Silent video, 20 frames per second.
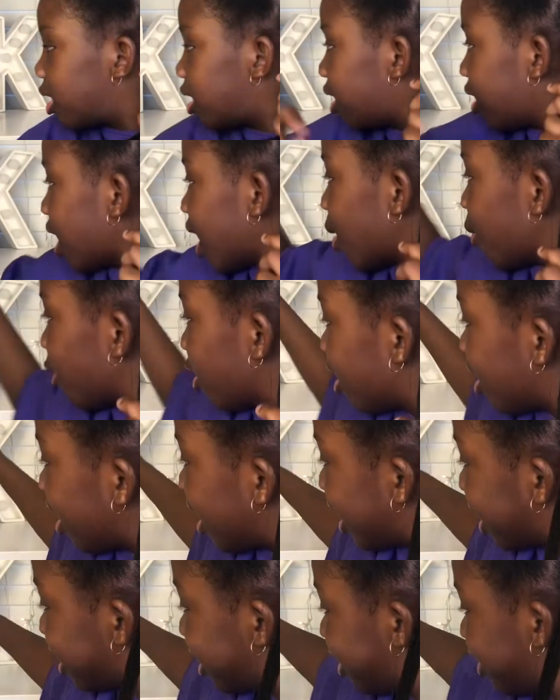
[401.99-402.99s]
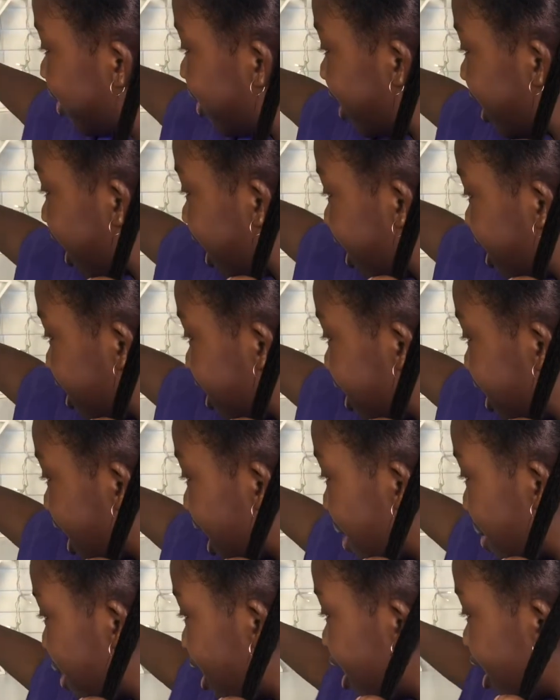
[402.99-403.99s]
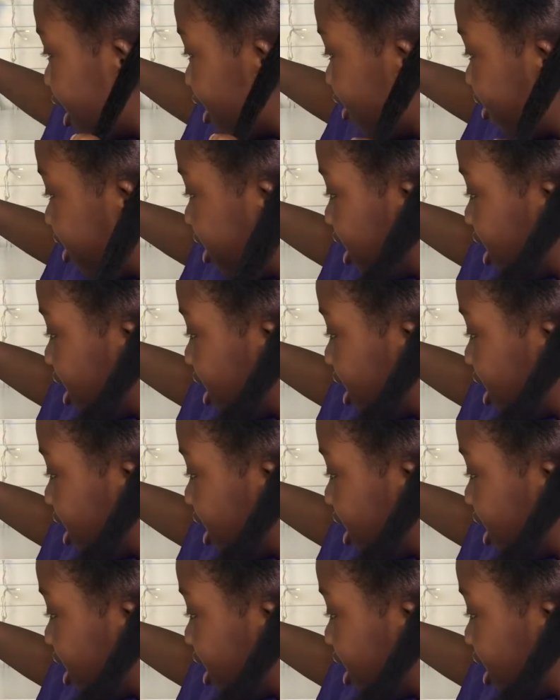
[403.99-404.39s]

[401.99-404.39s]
And then we're going to take some of